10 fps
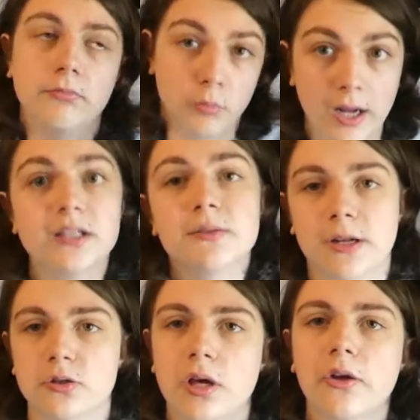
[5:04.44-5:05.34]
race and
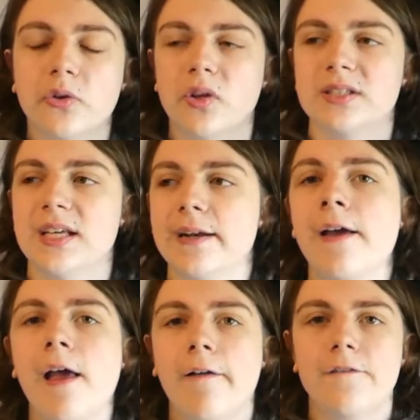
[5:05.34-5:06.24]
mental health, as I said,
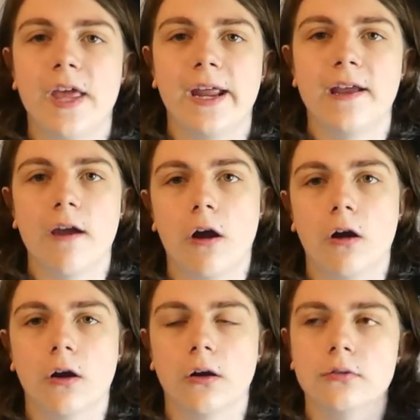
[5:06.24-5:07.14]
they
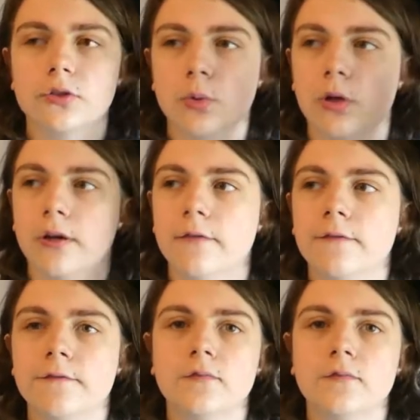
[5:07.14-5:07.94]
are sort of